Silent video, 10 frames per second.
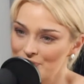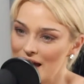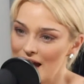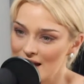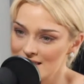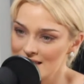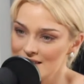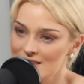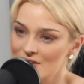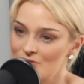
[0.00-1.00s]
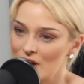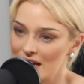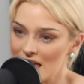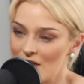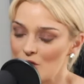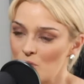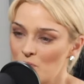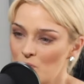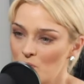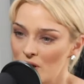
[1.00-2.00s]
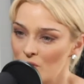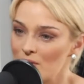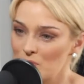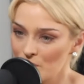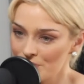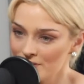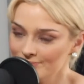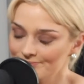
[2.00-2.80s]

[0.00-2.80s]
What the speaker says: housing, so if I can get them, where do I put them?